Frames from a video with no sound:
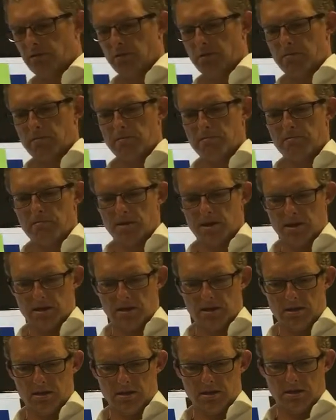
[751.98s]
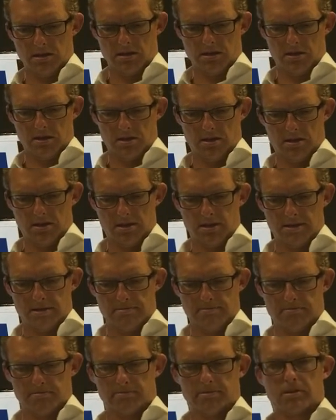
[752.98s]
from me.
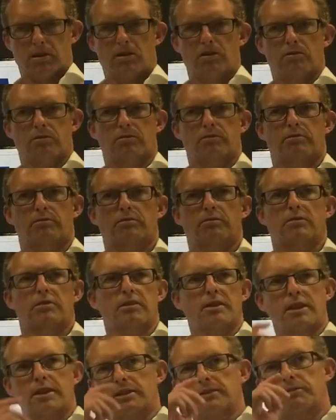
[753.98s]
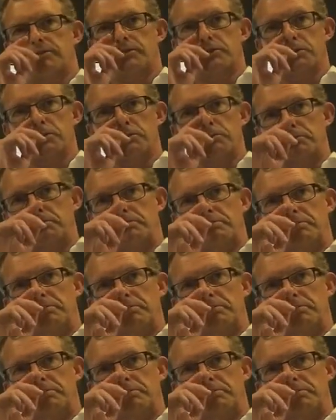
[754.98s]
So thanks for